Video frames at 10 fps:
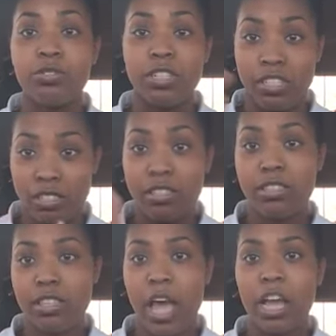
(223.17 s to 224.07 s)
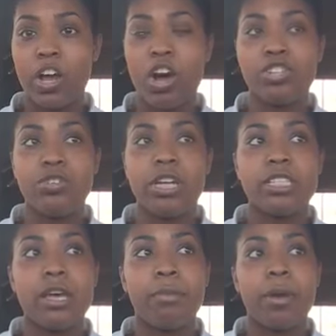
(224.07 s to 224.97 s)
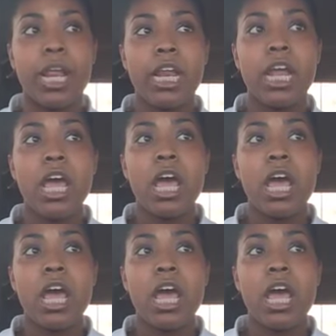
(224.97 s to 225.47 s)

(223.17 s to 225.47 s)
because that can cause you to get separated.